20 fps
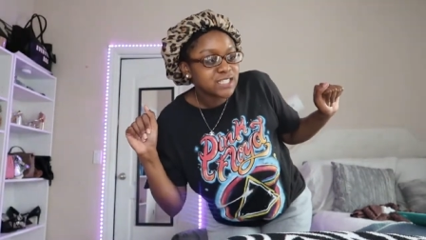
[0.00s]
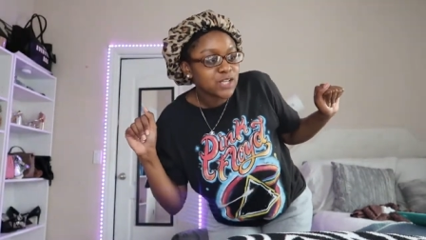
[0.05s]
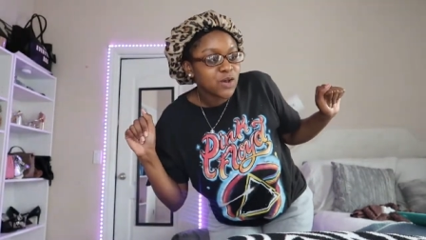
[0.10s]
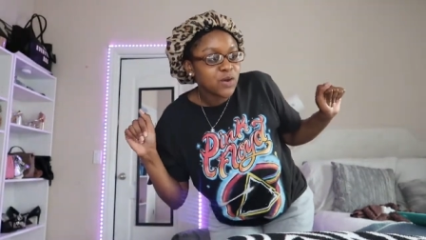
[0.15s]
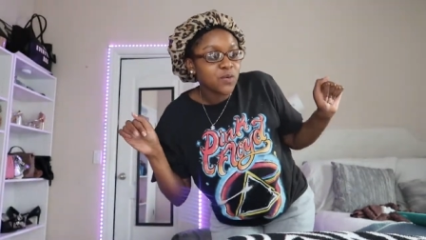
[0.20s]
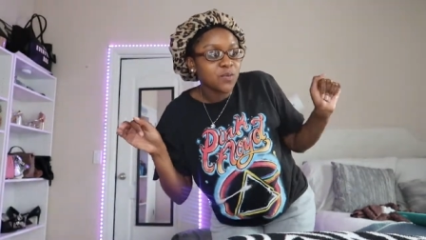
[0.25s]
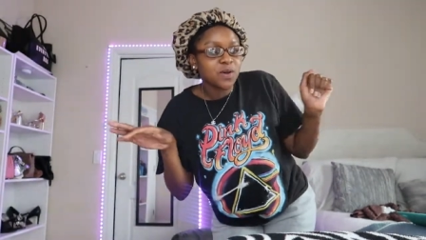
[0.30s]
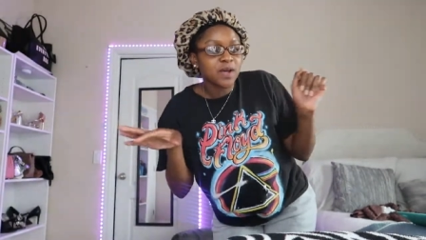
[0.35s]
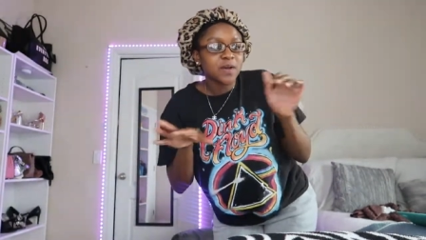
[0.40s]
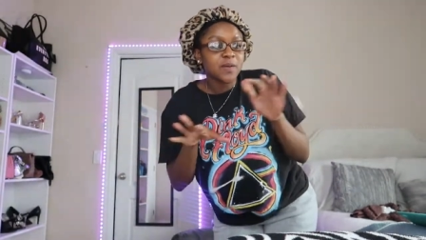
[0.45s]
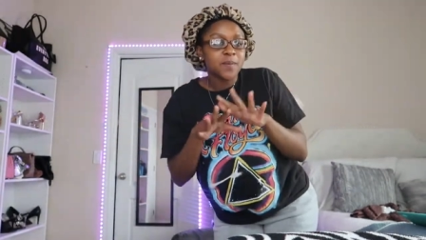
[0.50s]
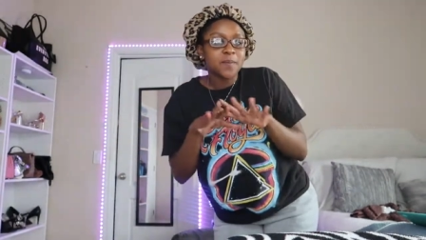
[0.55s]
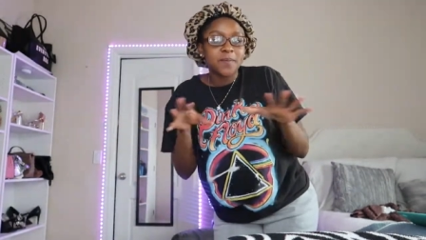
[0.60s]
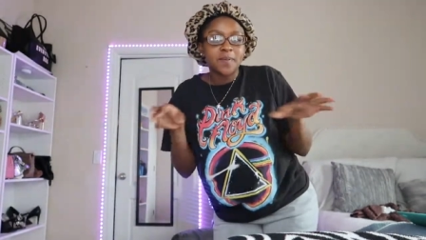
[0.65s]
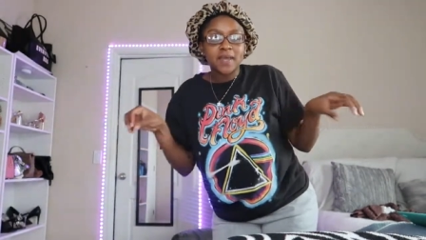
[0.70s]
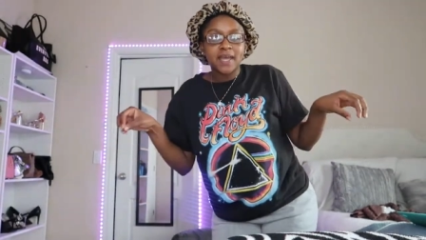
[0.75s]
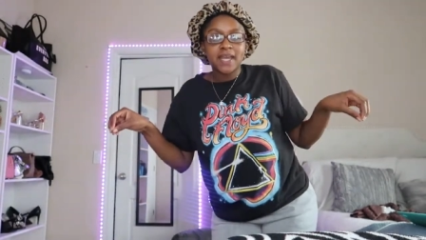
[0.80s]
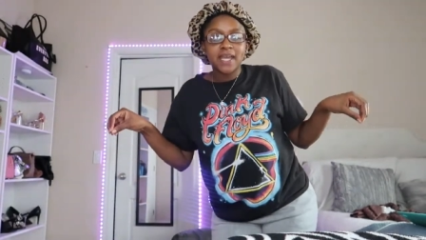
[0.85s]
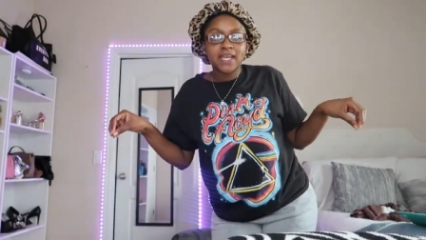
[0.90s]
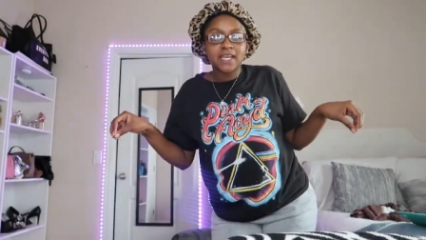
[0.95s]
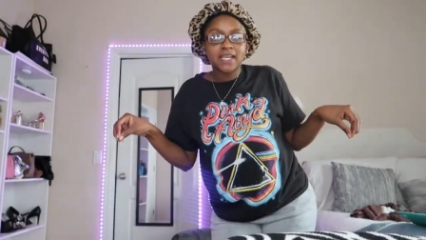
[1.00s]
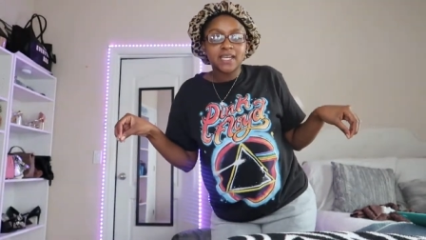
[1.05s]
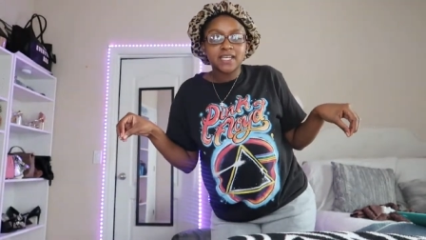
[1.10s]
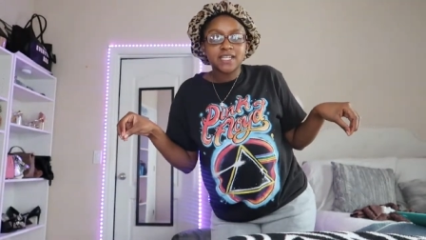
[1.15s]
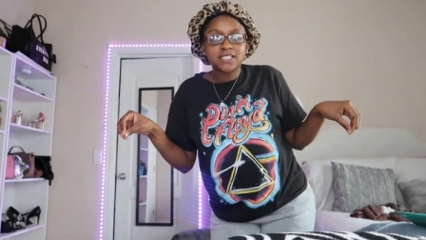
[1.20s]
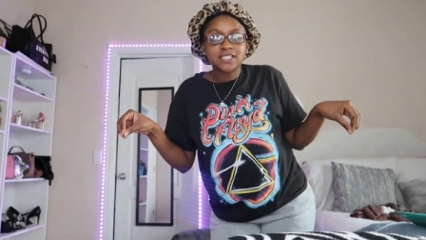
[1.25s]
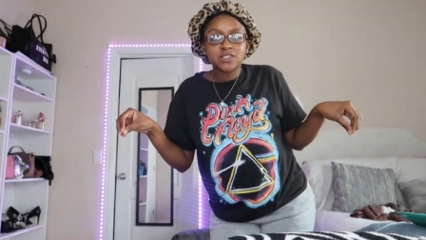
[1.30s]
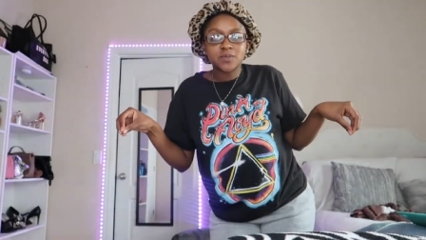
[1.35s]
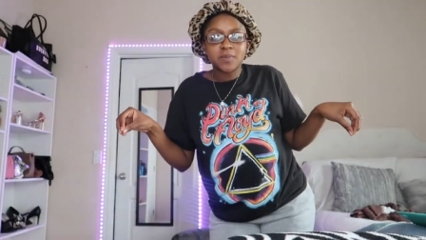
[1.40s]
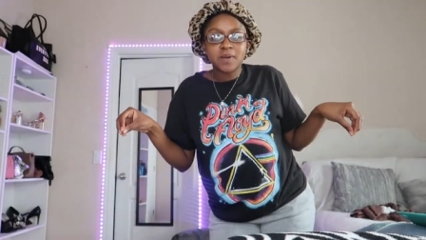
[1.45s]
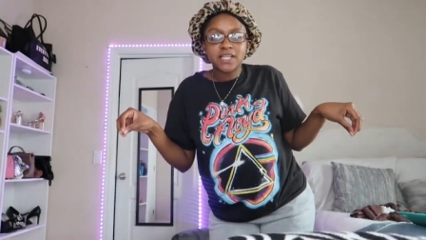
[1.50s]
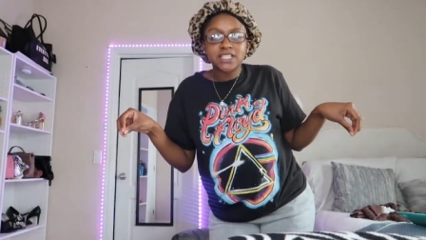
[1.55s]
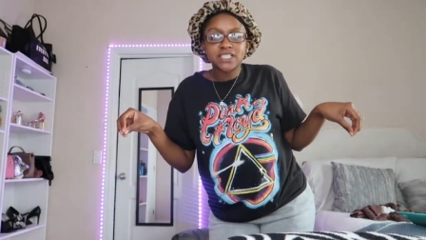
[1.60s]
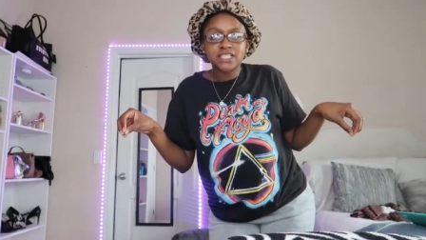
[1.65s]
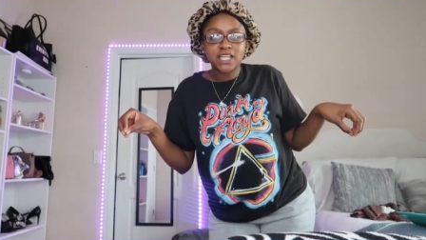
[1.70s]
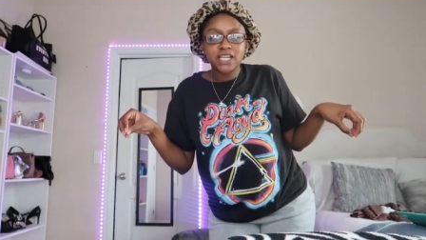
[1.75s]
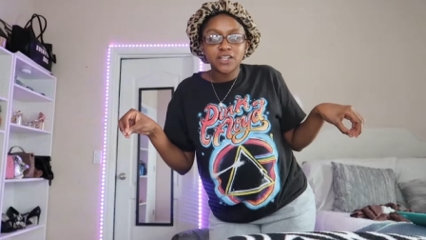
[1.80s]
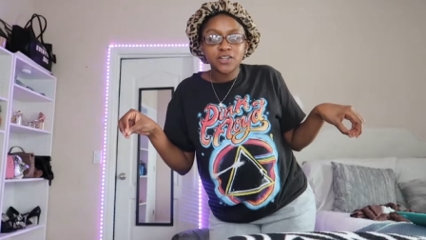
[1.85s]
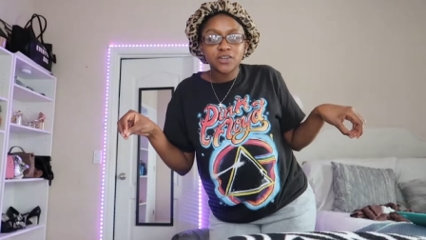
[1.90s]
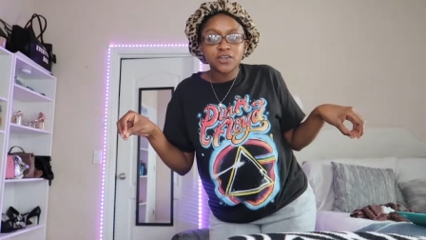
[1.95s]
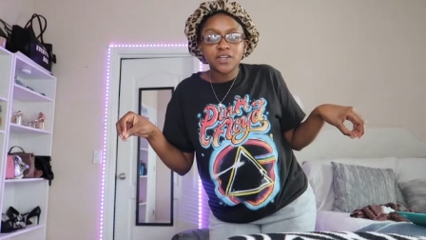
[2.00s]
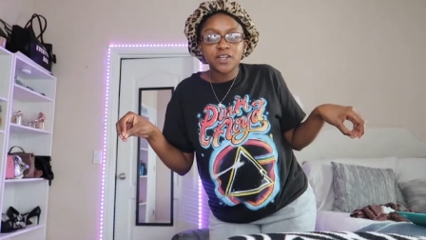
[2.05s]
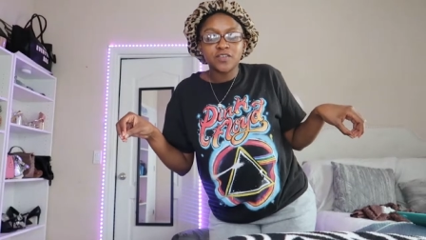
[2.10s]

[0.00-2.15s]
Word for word: so welcome back to my channel.